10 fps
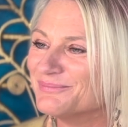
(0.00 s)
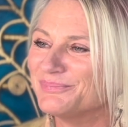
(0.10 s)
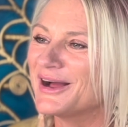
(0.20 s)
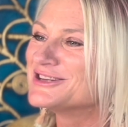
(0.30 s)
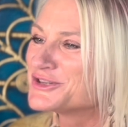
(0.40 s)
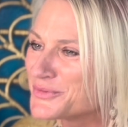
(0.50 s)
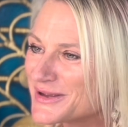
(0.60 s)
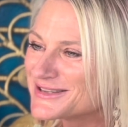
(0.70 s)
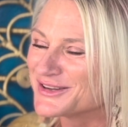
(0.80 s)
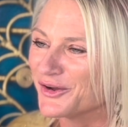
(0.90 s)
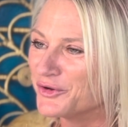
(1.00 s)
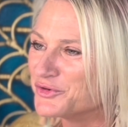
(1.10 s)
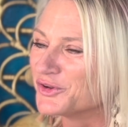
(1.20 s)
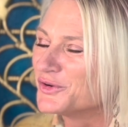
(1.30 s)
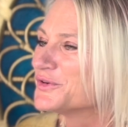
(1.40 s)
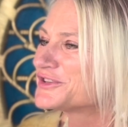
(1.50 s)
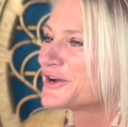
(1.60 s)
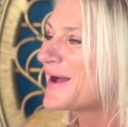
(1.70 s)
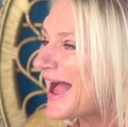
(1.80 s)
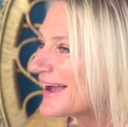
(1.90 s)
By doing so, you'll also
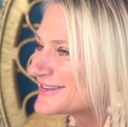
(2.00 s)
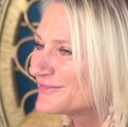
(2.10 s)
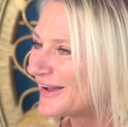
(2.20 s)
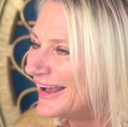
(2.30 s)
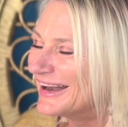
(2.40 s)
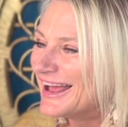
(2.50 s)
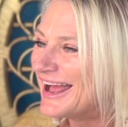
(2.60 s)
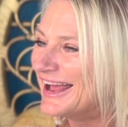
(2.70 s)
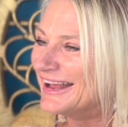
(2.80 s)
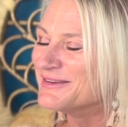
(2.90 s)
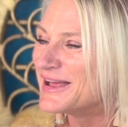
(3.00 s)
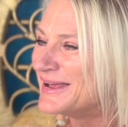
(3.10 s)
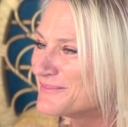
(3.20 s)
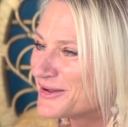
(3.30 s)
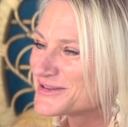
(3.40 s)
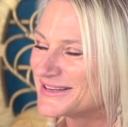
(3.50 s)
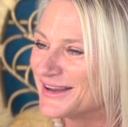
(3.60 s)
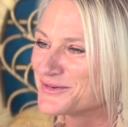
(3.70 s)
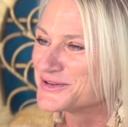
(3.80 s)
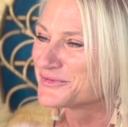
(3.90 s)
activate an email
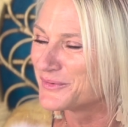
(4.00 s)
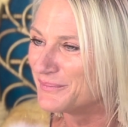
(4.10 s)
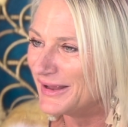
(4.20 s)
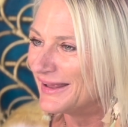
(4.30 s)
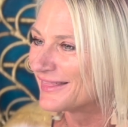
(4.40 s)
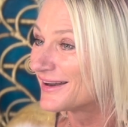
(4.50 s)
sequence from me that